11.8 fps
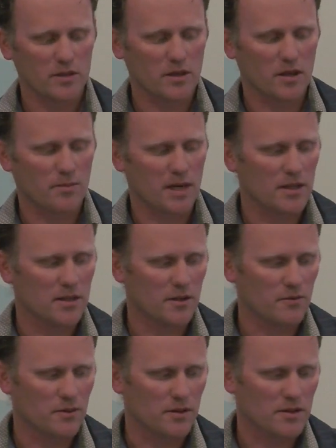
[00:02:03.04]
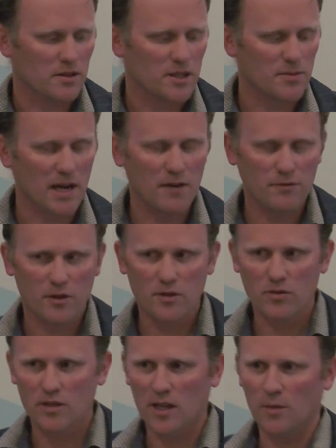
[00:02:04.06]
that's going to make the difference.
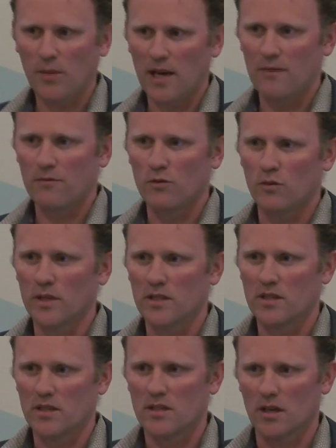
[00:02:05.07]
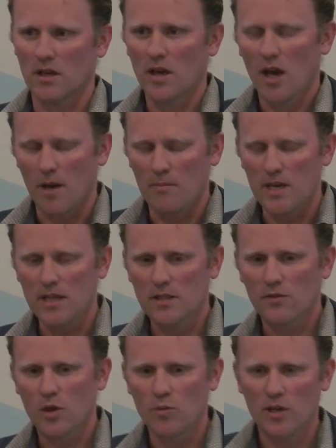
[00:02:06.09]
Smartphones are another platform. It's just a means
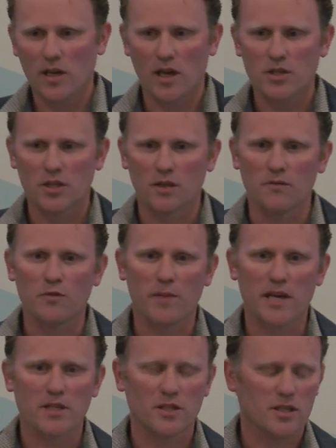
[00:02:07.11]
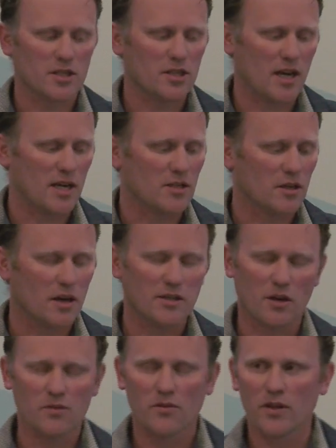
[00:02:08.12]
of communication, information exchange, and I
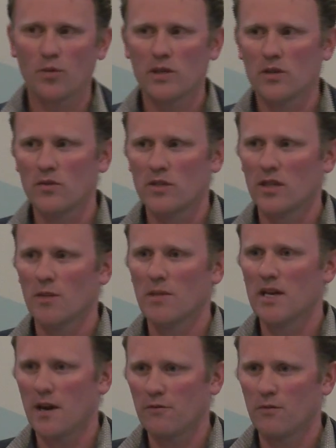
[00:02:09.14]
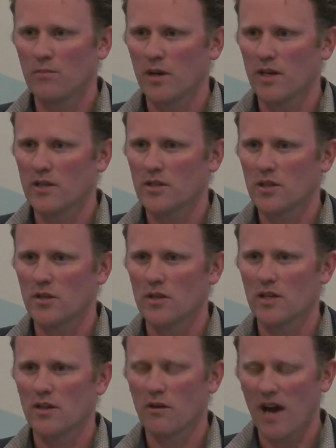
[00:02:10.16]
don't think we're using them enough in
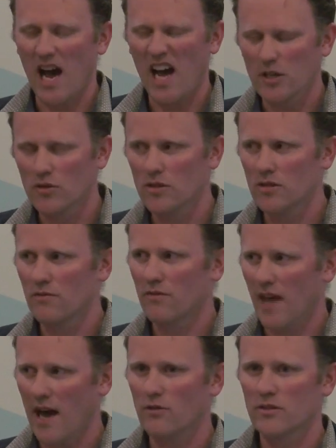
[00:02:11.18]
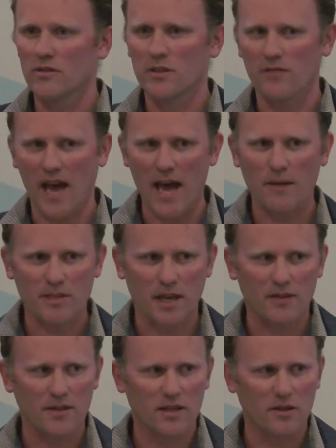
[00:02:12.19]
biosecurity. There are hundreds of thousands of apps
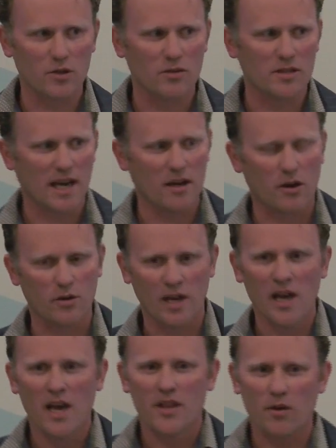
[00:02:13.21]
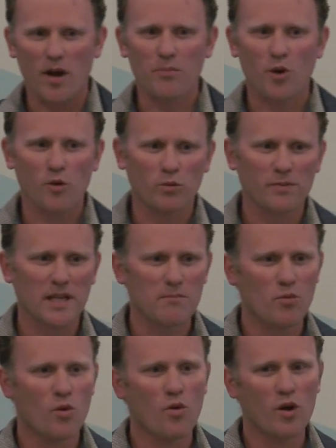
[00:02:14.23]
out there that you can download. There are probably
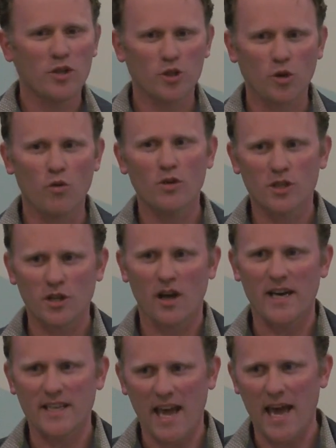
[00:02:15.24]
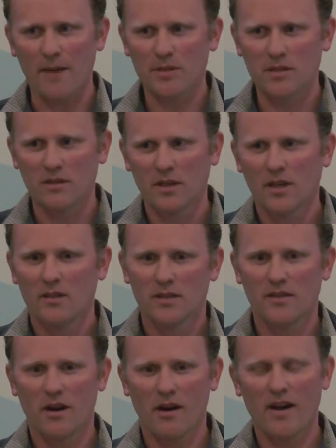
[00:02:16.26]
more torchlight apps
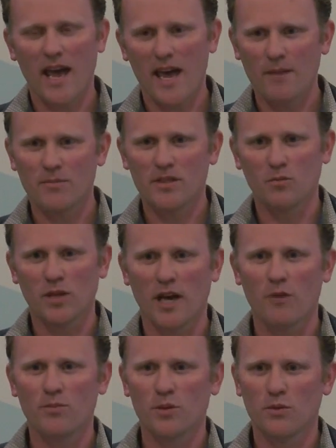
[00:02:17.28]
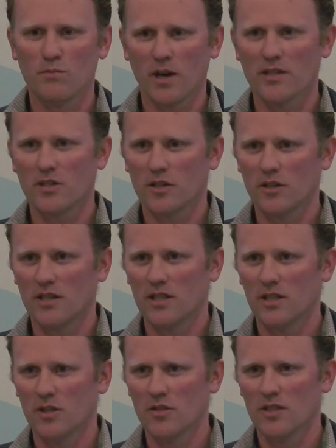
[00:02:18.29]
than there are apps that will help you in biosecurity
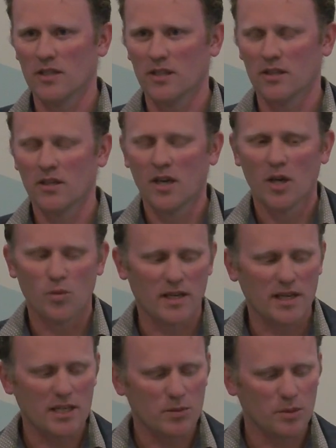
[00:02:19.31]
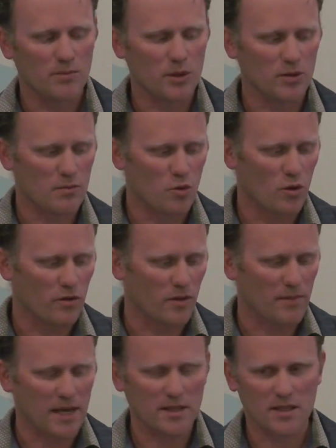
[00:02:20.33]
in New Zealand. We need to be building more of
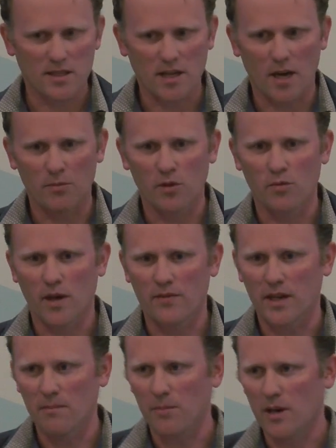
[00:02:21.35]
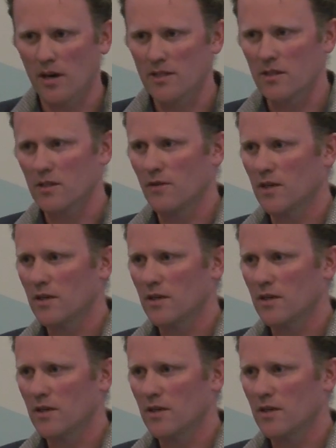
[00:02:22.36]
them. That's an example of one that MPI has just